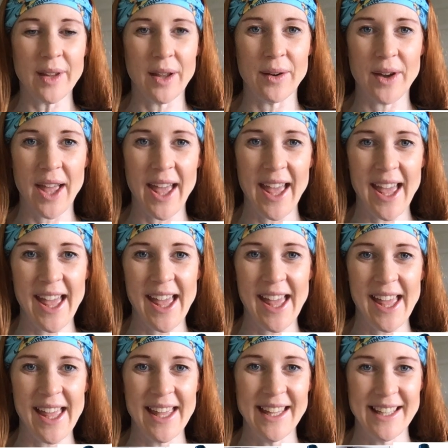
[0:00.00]

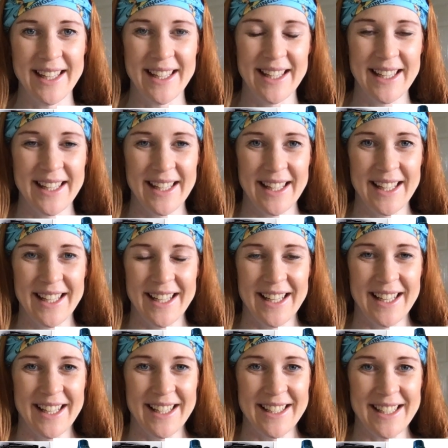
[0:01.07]
Okay.
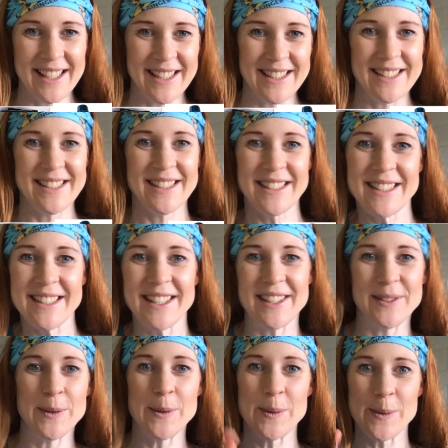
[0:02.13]
Da, da, da.
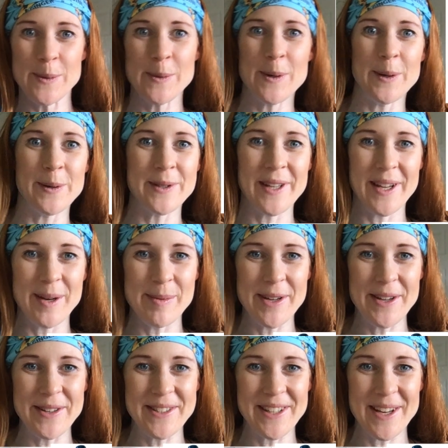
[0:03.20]
Oh, who's it going to
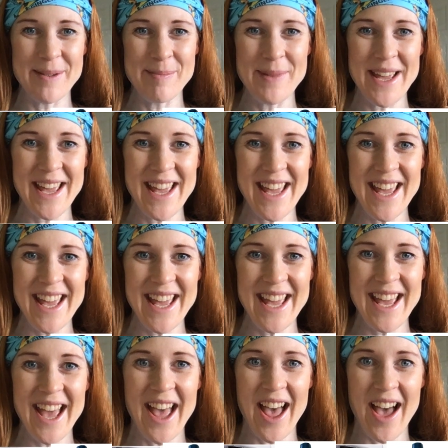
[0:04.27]
be? Who's it going to
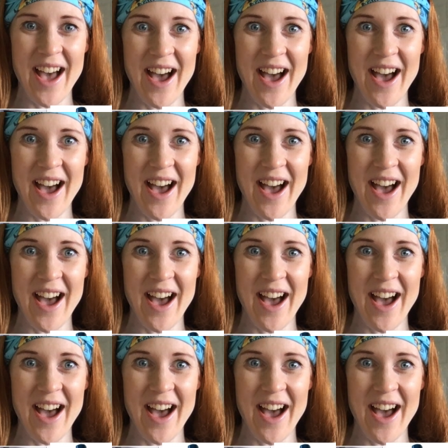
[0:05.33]
be?